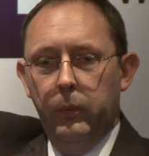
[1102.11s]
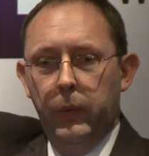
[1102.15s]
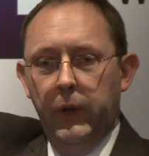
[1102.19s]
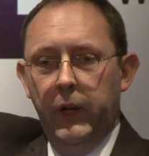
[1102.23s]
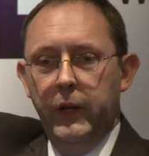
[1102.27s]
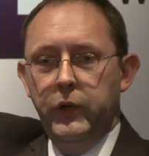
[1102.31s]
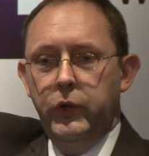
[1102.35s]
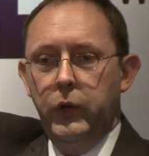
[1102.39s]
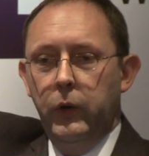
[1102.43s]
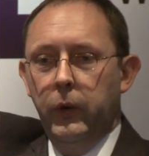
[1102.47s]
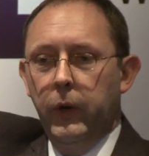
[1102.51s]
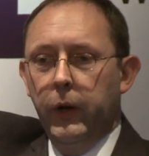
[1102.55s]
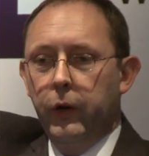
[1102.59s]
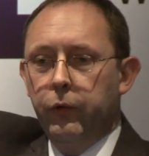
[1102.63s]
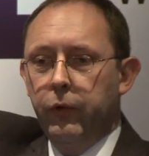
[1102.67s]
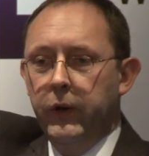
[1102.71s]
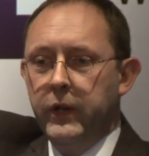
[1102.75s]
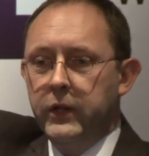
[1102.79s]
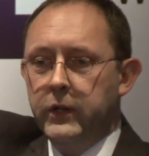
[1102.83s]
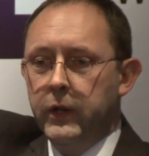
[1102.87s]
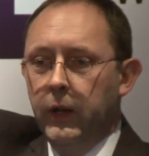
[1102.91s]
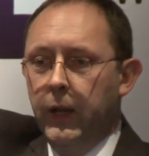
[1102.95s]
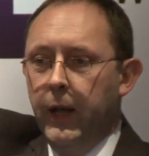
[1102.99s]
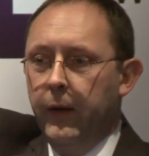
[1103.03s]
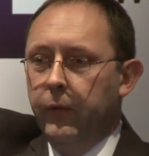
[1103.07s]
But as you
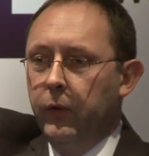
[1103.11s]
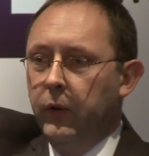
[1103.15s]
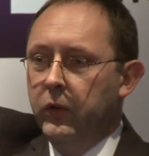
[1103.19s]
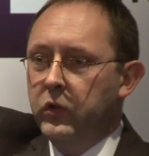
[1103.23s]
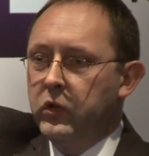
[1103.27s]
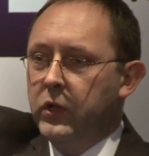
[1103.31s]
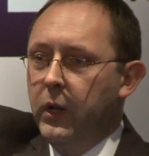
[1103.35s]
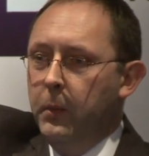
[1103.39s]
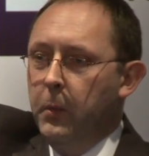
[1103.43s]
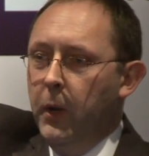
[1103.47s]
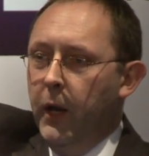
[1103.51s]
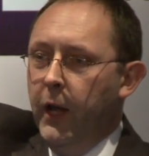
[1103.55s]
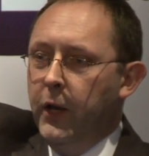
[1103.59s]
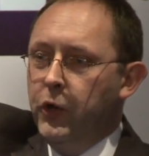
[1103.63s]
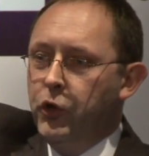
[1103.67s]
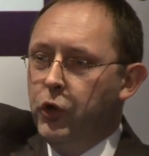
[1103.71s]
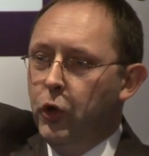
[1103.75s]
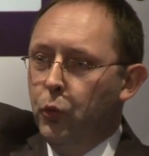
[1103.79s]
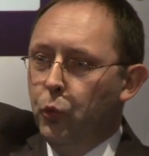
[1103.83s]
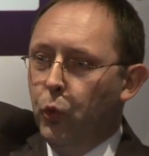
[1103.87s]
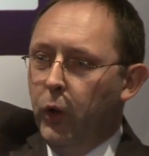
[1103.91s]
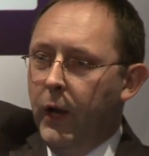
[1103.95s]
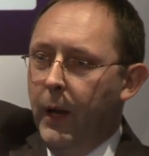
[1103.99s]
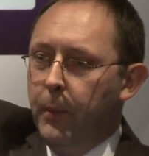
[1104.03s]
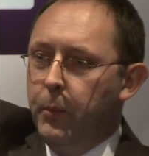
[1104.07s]
increase the level of
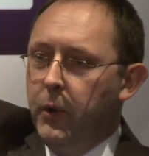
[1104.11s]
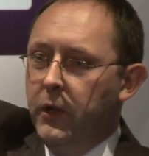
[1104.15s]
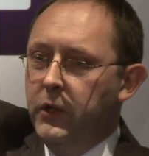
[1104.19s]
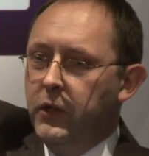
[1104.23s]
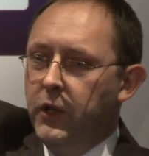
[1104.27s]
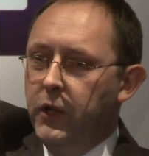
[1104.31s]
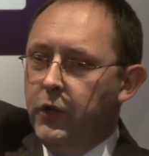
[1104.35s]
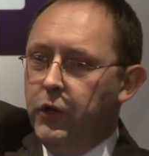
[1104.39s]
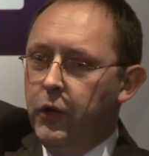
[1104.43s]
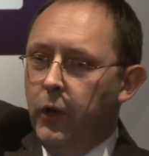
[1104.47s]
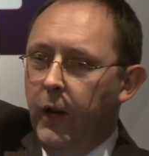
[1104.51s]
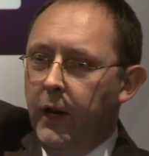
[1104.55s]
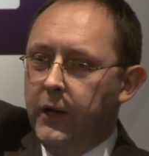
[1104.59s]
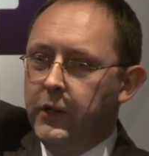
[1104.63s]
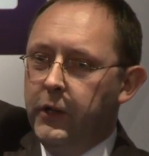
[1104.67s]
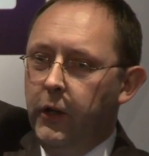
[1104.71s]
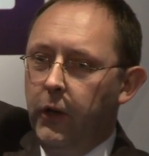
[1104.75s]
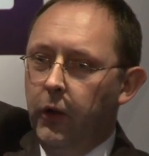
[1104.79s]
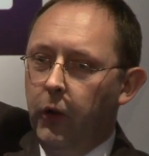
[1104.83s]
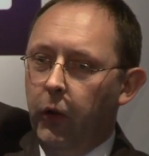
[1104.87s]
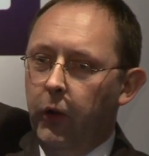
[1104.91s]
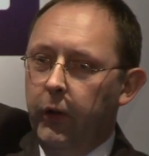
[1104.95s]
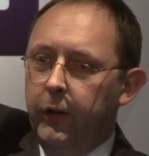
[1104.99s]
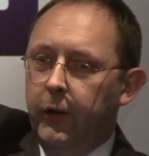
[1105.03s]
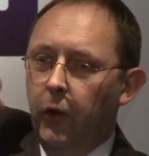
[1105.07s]
stimulation, what happens is your
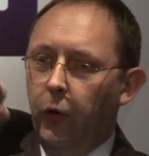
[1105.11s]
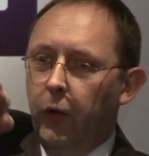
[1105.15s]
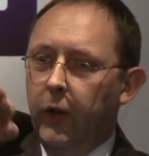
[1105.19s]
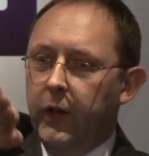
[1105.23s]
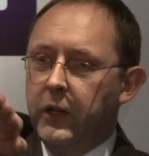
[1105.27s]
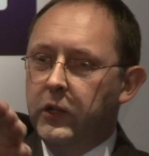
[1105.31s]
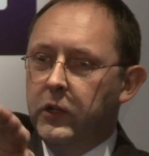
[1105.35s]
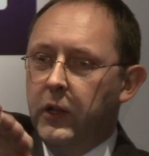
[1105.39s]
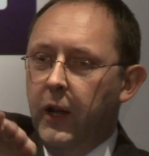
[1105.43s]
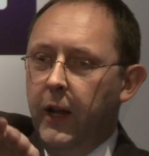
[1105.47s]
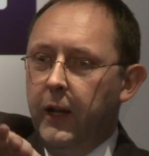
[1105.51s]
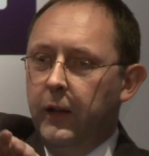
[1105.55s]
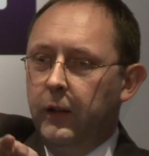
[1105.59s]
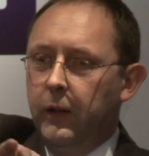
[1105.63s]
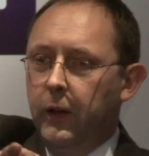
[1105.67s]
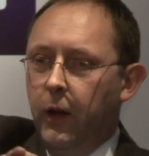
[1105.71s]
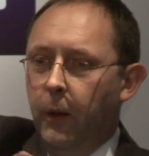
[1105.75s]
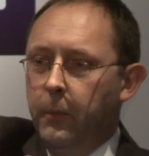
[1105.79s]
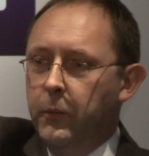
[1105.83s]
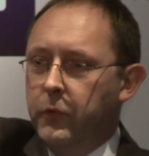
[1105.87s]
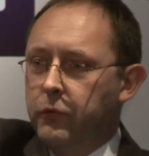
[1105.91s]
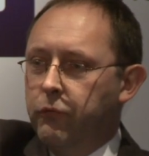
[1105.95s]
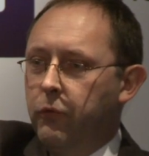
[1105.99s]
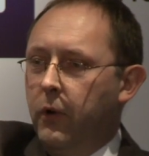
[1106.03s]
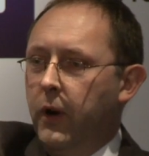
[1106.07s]
hedonic state
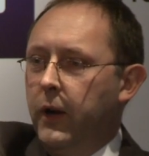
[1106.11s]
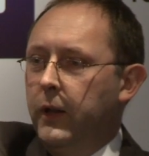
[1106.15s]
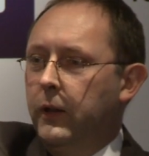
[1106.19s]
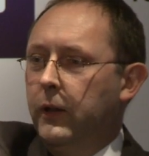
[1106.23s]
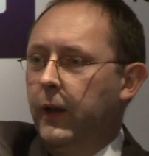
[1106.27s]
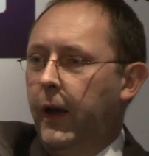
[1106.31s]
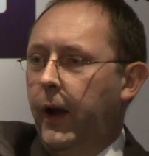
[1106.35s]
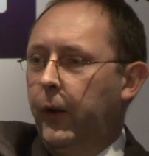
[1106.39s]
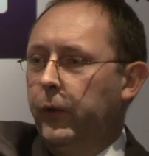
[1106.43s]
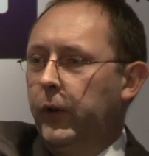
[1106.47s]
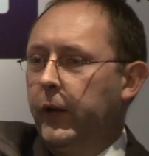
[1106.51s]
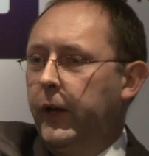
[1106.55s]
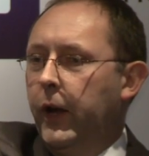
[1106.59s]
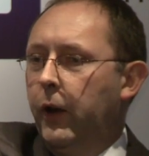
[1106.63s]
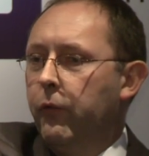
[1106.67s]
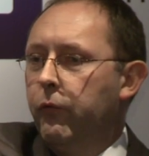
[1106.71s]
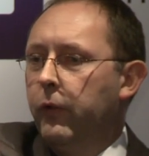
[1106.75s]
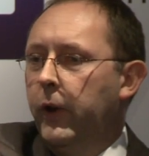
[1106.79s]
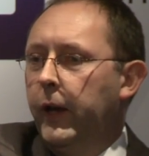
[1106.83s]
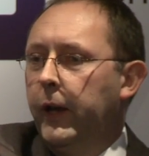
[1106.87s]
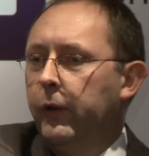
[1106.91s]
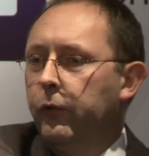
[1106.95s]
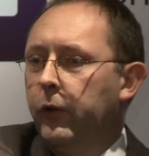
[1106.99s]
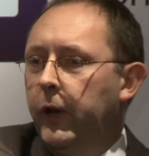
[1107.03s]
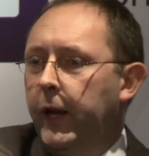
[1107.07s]
comes right down. You get
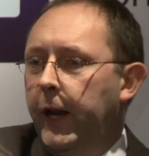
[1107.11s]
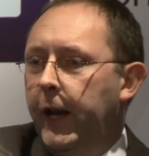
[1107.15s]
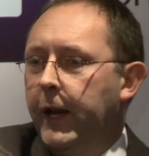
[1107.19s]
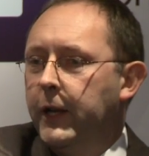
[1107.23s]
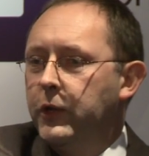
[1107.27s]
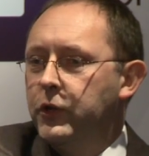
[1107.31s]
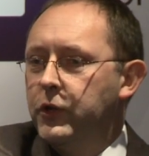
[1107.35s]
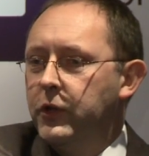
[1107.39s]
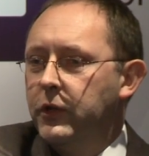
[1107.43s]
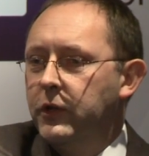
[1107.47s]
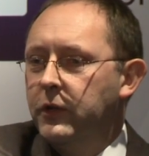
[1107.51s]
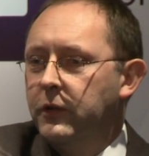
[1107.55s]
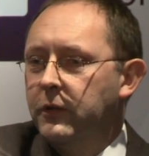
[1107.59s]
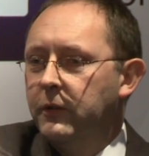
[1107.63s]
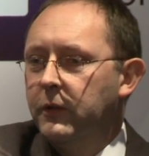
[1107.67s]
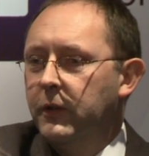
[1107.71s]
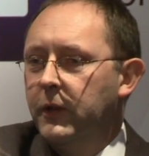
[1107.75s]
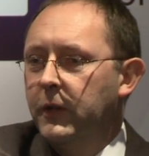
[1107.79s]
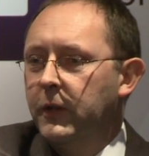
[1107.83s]
really, really anxious.